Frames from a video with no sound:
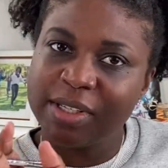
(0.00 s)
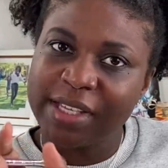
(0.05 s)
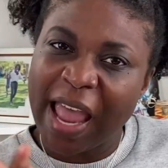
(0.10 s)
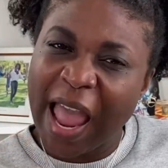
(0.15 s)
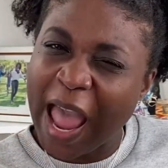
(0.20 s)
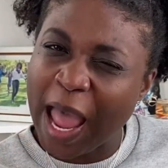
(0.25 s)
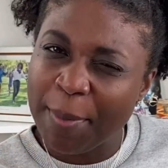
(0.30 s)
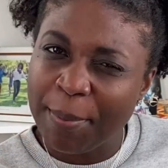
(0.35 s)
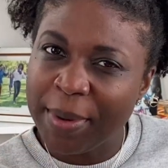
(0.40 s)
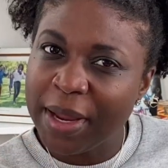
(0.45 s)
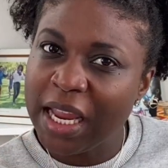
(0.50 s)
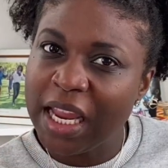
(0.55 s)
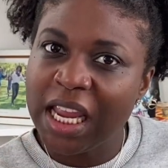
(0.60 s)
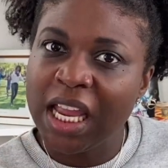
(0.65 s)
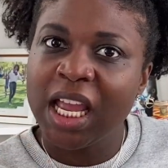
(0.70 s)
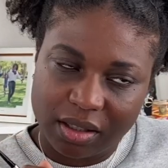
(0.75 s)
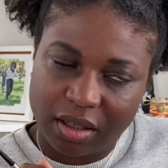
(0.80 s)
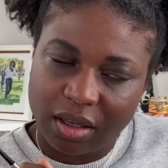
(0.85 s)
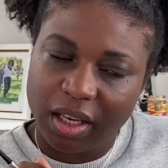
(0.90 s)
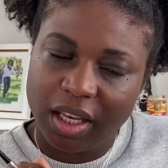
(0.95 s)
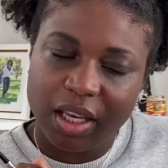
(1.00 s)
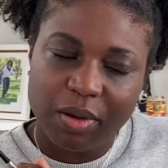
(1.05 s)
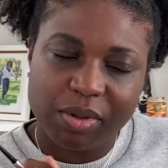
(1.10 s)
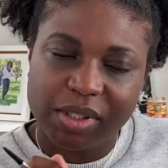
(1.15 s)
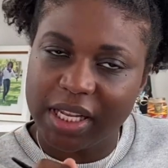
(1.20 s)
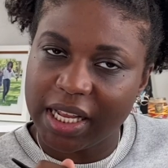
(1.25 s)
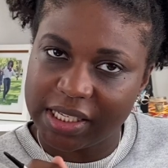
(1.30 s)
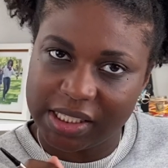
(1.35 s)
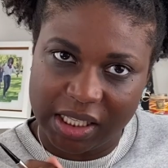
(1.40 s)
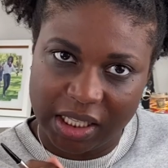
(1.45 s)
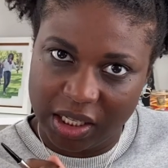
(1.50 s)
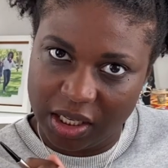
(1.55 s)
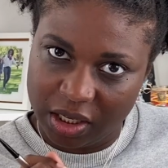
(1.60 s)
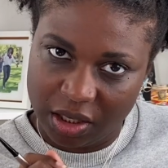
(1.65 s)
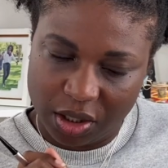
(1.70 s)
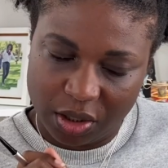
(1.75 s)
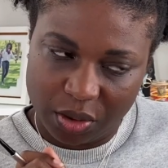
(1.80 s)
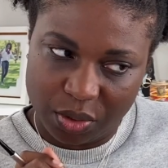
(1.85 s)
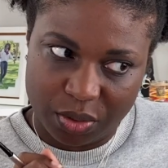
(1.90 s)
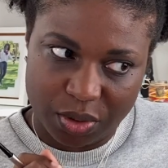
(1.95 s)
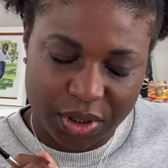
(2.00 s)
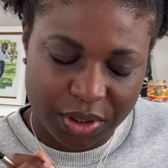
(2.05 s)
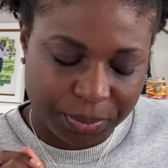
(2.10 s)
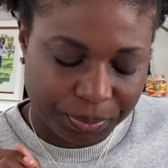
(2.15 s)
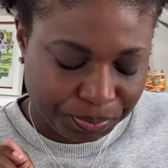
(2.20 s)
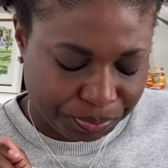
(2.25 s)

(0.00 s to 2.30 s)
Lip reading: happy, he was less than enthused.